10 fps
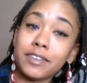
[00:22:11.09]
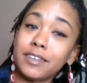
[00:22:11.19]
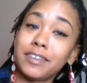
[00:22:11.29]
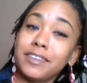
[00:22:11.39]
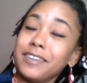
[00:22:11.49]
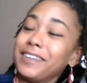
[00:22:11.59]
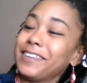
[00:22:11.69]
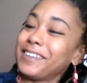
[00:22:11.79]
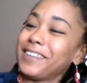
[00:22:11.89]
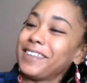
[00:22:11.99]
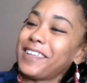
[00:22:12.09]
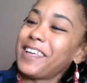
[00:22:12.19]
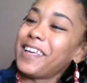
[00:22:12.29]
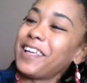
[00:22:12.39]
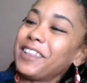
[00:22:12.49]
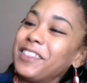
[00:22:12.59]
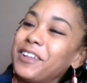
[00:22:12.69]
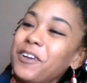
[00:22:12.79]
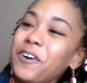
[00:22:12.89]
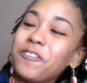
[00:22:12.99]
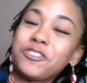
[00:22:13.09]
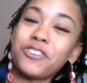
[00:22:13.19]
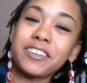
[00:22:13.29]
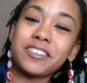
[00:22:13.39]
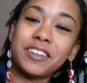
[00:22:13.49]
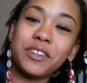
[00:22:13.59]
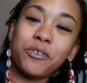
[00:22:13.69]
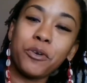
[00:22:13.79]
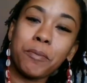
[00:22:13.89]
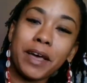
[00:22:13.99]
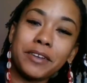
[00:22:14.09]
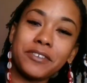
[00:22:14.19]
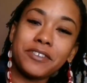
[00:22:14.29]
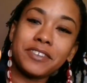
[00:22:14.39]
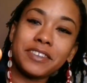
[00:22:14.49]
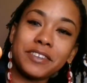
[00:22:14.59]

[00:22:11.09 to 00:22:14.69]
The law of attraction, little reminders.